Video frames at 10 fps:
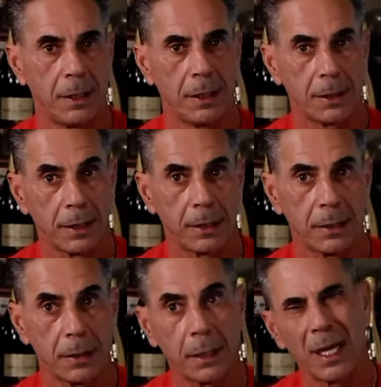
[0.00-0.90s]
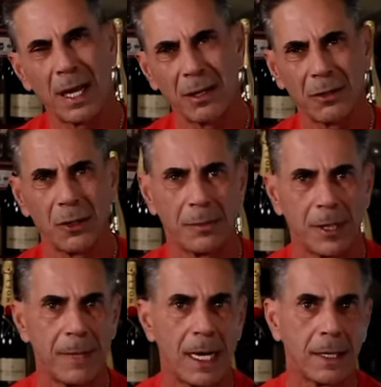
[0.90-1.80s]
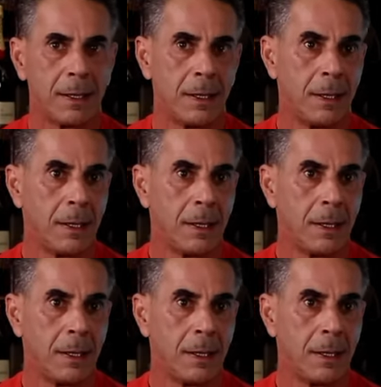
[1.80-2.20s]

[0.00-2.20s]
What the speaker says: He's like, yeah, I heard a little bit about it.